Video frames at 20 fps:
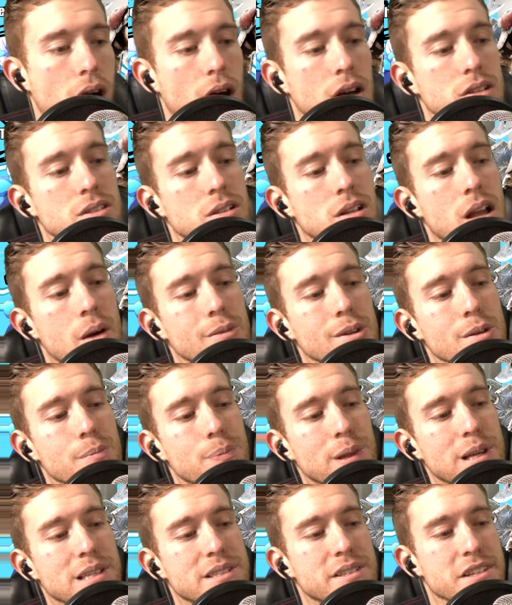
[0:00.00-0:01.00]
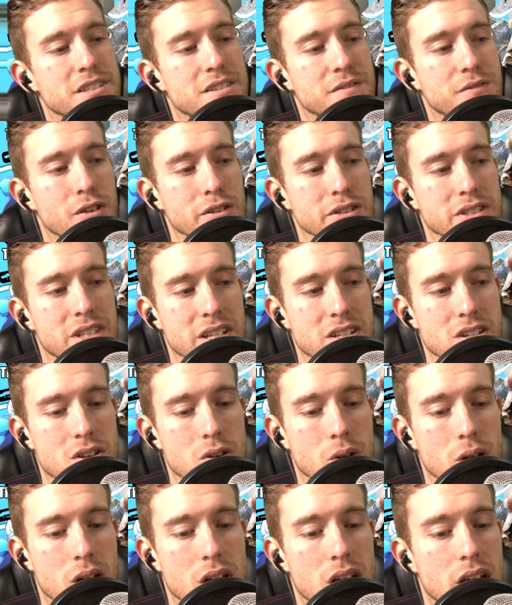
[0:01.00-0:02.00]
Also coming to PlayStation 4
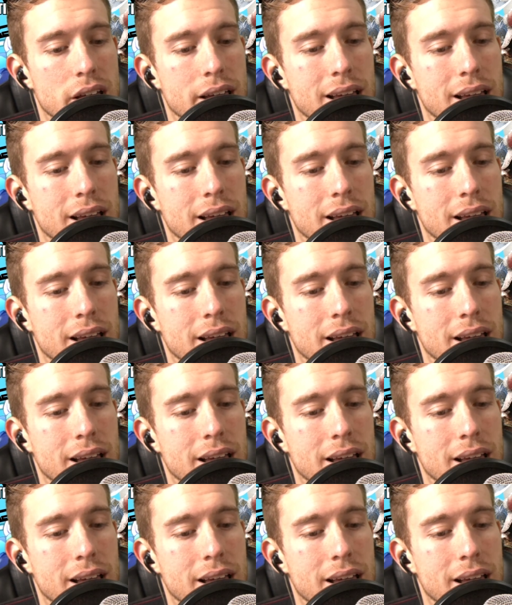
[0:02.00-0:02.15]
Digital